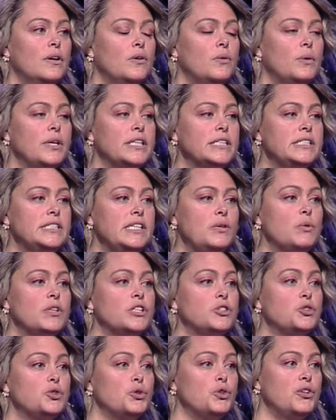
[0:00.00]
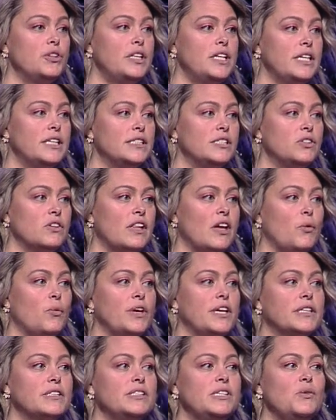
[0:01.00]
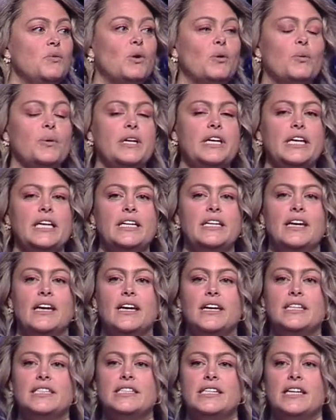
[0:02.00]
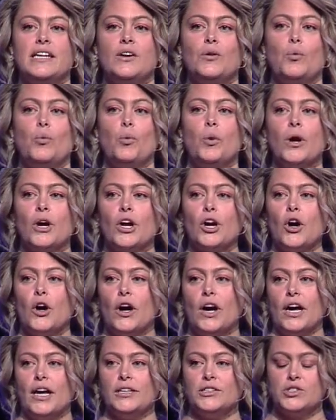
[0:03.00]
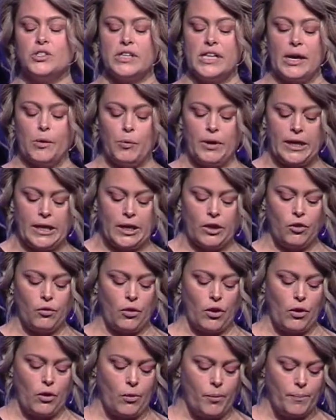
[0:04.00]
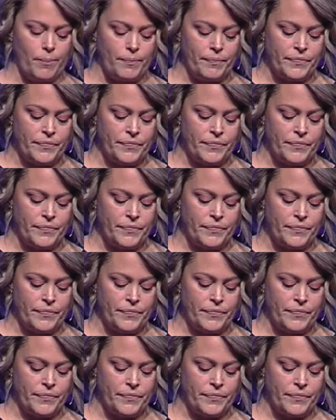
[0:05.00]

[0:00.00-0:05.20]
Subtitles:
we can see what the truth is so that we can see what we need to work on so that we can grow.